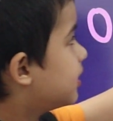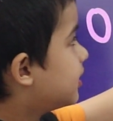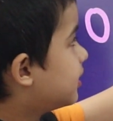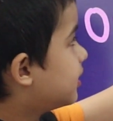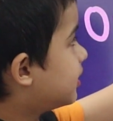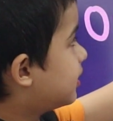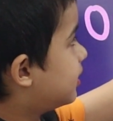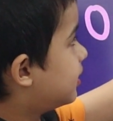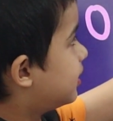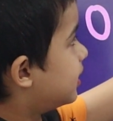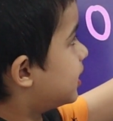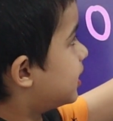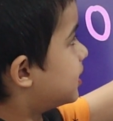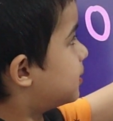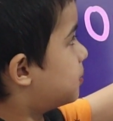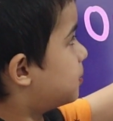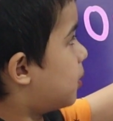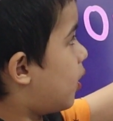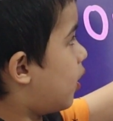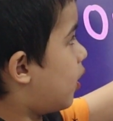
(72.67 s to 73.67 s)
This
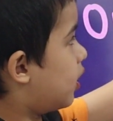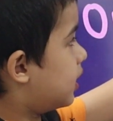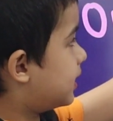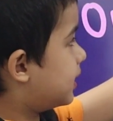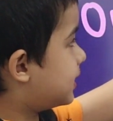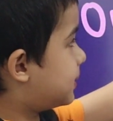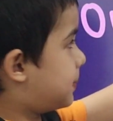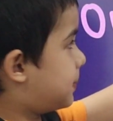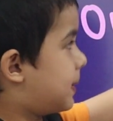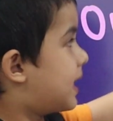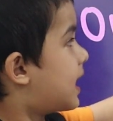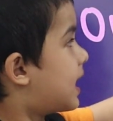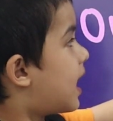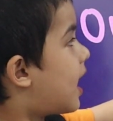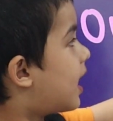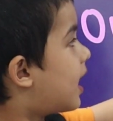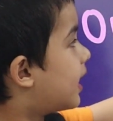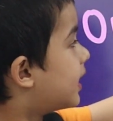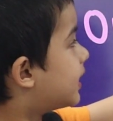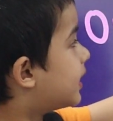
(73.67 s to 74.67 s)
ball is
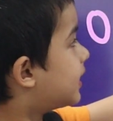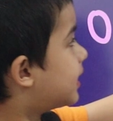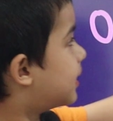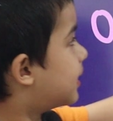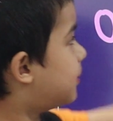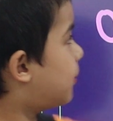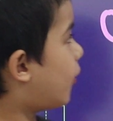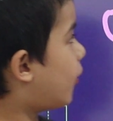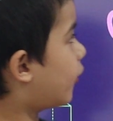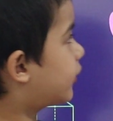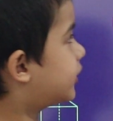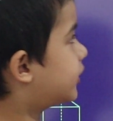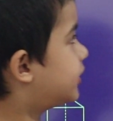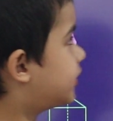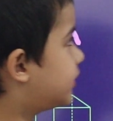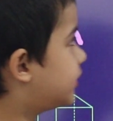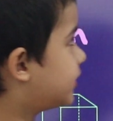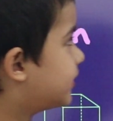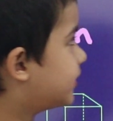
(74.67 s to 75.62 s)
behind the box.